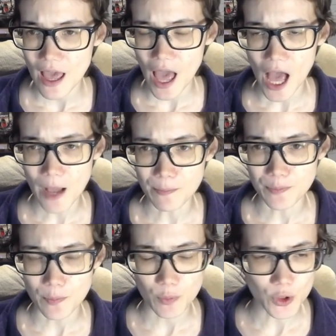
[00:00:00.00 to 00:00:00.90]

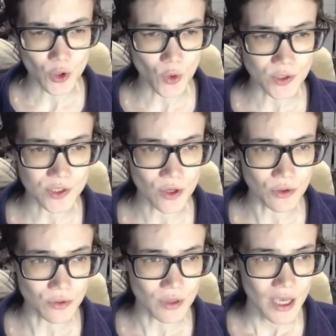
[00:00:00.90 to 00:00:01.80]
But
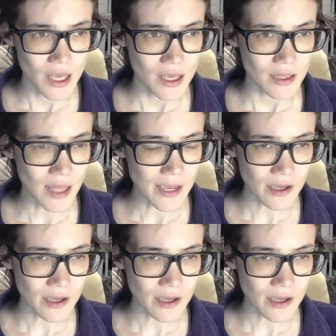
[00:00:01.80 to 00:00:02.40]
also, like,